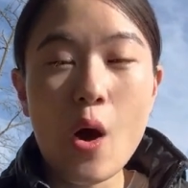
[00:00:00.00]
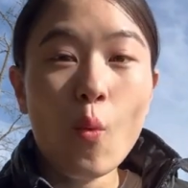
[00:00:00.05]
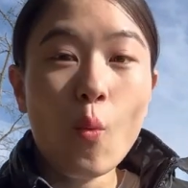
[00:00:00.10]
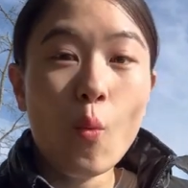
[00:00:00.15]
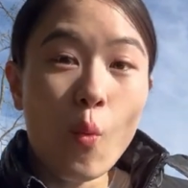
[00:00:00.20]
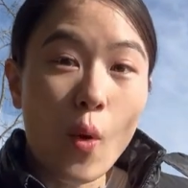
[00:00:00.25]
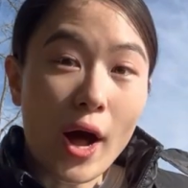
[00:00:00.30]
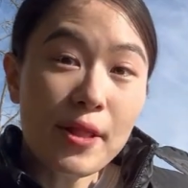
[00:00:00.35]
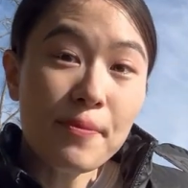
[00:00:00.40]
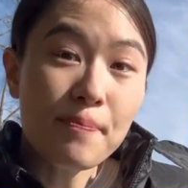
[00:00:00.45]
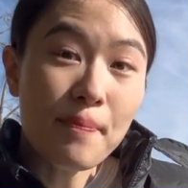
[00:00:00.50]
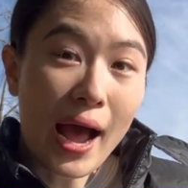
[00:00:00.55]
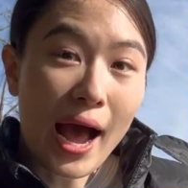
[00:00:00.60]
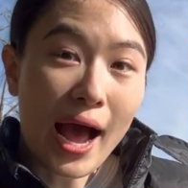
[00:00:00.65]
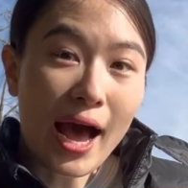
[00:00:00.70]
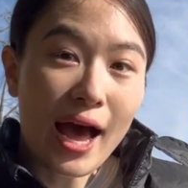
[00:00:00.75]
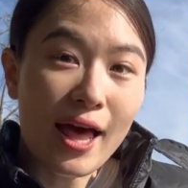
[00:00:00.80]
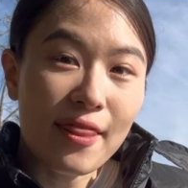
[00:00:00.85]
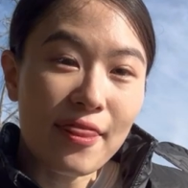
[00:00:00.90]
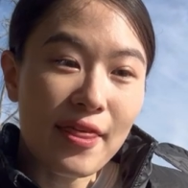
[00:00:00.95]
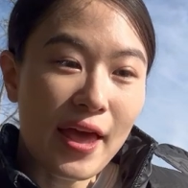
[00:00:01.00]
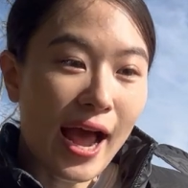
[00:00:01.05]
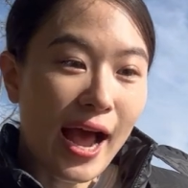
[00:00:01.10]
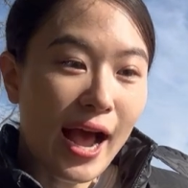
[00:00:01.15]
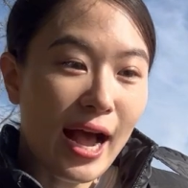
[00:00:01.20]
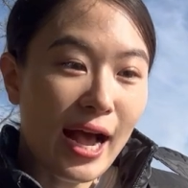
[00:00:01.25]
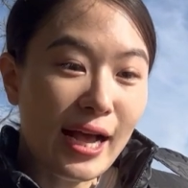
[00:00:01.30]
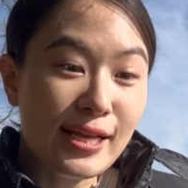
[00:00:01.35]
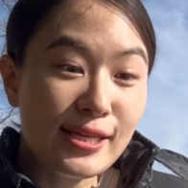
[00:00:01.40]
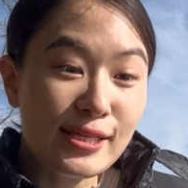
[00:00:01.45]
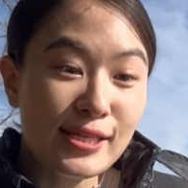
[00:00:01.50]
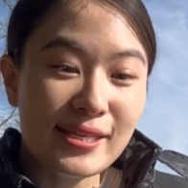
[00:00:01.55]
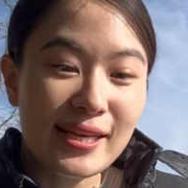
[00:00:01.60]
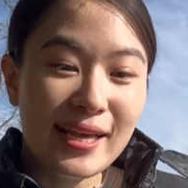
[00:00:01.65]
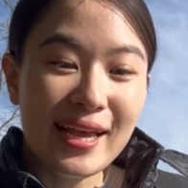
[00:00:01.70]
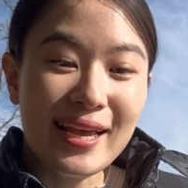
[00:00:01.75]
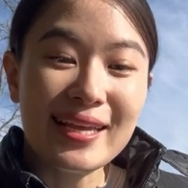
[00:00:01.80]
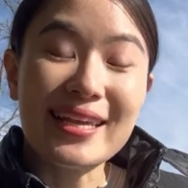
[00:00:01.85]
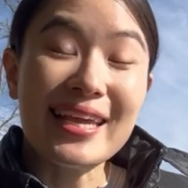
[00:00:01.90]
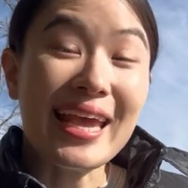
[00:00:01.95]
One path has
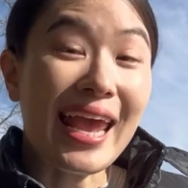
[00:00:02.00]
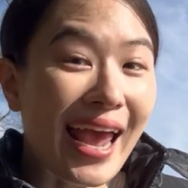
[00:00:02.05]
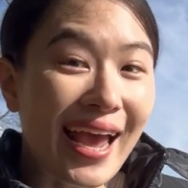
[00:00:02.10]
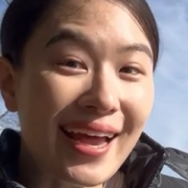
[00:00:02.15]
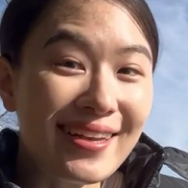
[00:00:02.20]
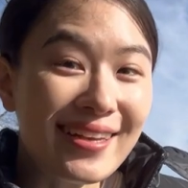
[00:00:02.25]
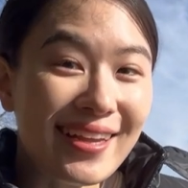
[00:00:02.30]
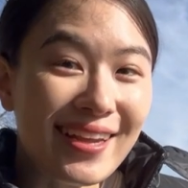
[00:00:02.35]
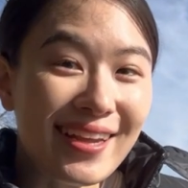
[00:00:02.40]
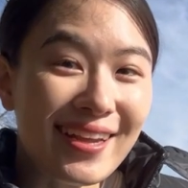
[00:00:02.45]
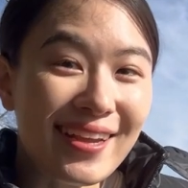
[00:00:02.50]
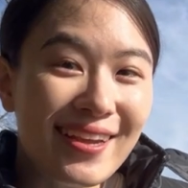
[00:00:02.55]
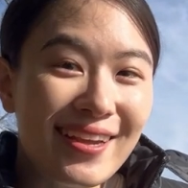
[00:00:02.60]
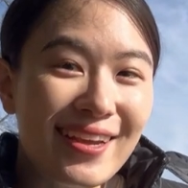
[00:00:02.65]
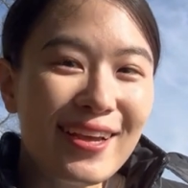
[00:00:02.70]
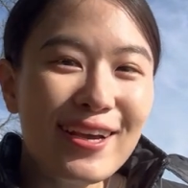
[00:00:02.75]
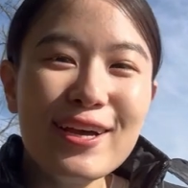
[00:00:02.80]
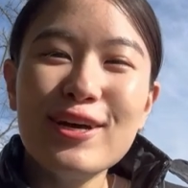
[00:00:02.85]
candy,